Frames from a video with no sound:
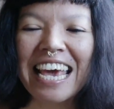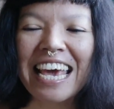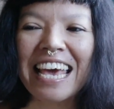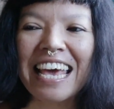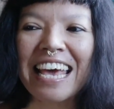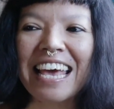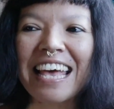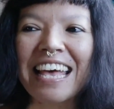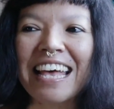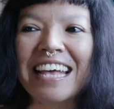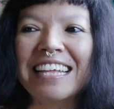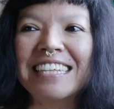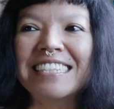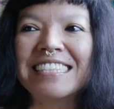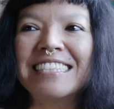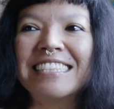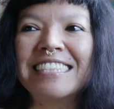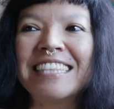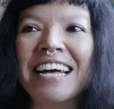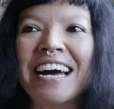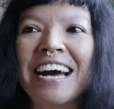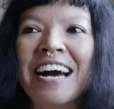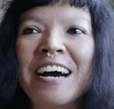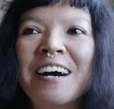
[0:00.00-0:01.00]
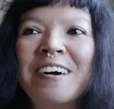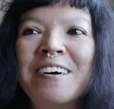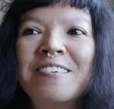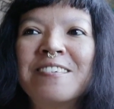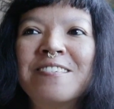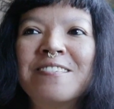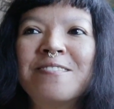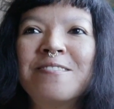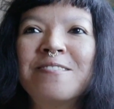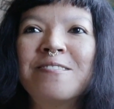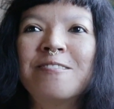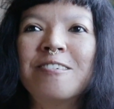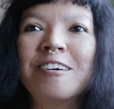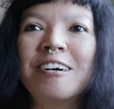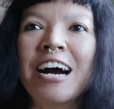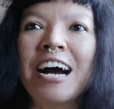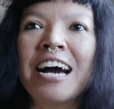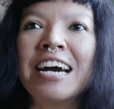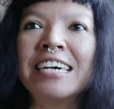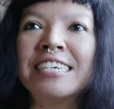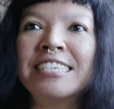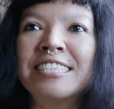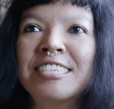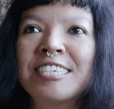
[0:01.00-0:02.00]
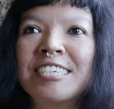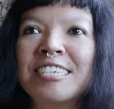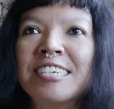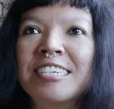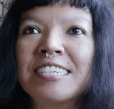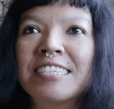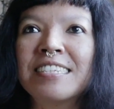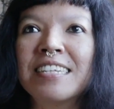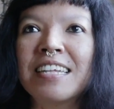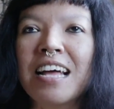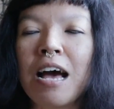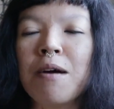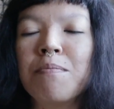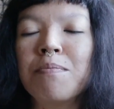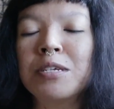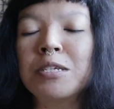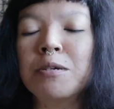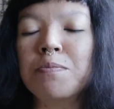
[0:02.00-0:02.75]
and now I'm